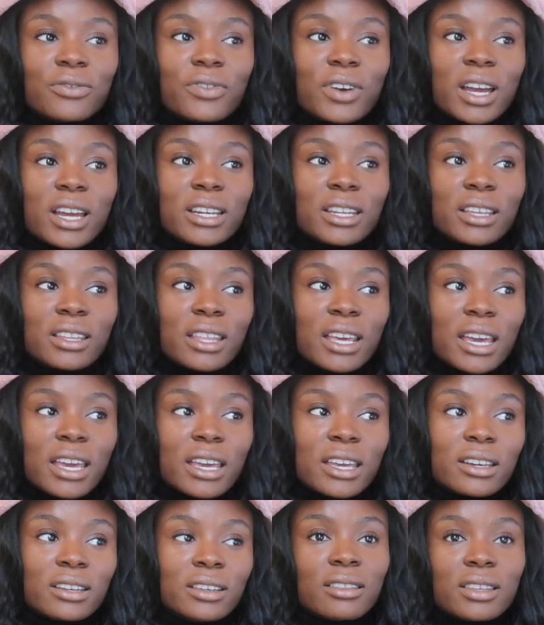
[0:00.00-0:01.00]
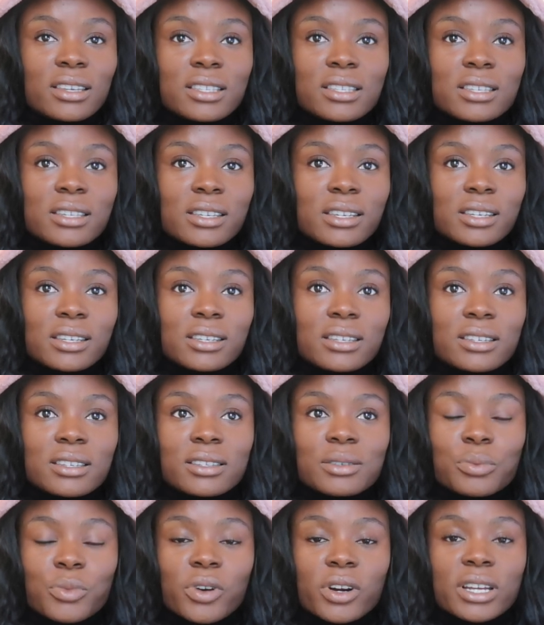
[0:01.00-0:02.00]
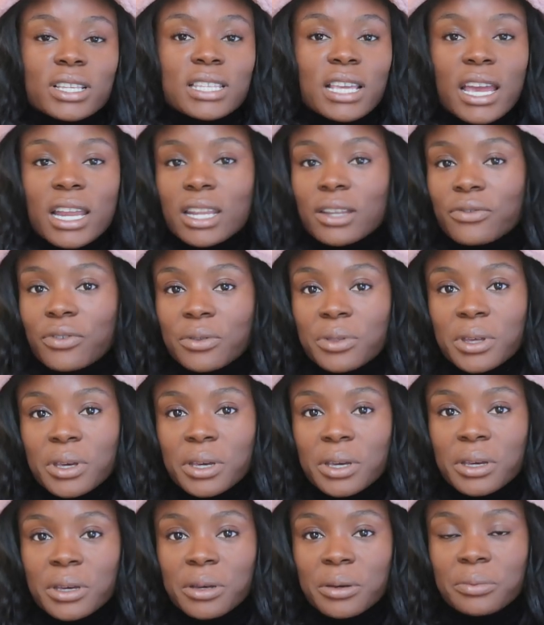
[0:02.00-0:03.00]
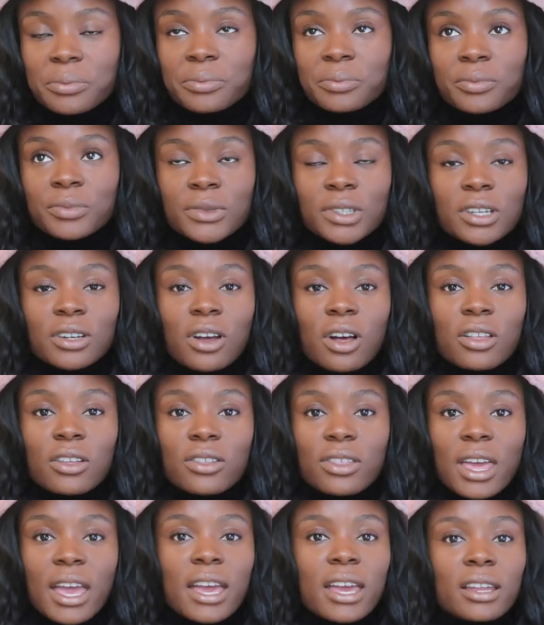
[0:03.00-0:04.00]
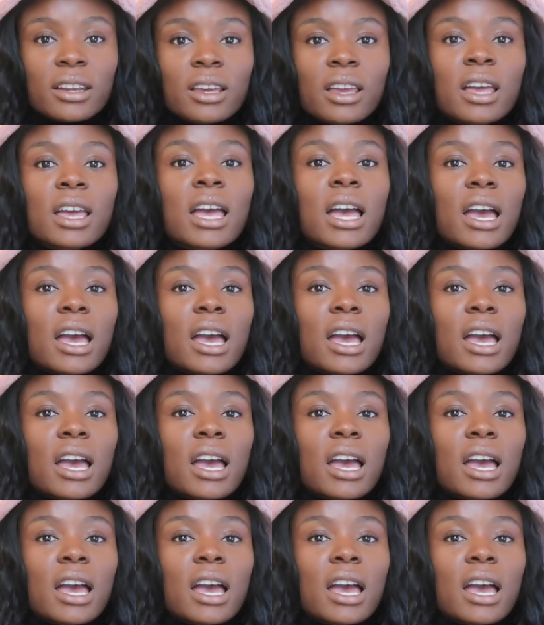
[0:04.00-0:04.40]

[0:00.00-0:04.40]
finding that this is more exciting for them and all of that,